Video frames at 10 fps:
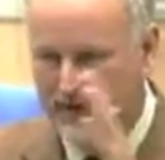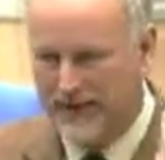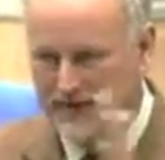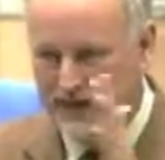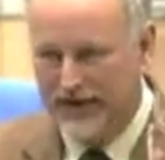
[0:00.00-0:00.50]
This
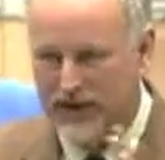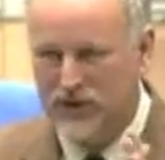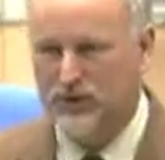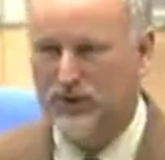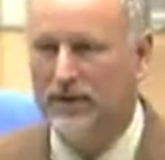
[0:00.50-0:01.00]
is an
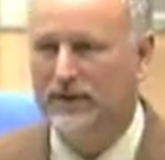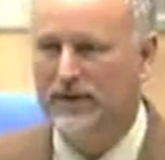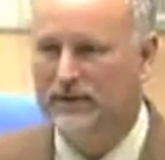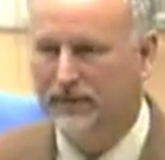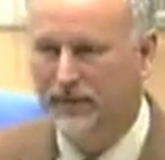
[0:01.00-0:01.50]
age
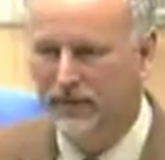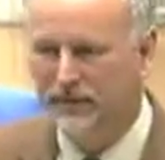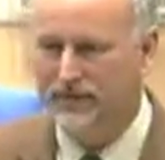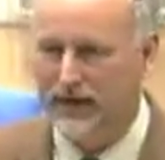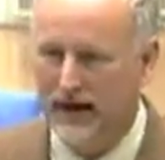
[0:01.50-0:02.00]
pyramid with the
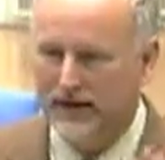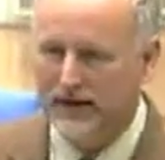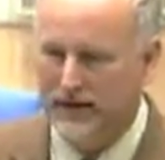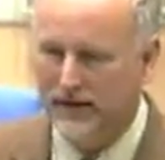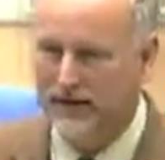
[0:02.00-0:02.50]
women right
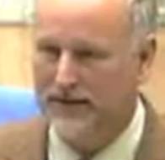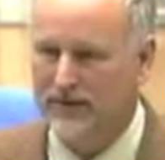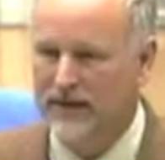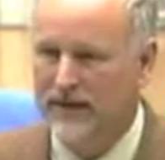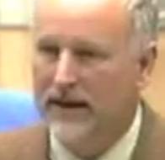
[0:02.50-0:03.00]
and the men to the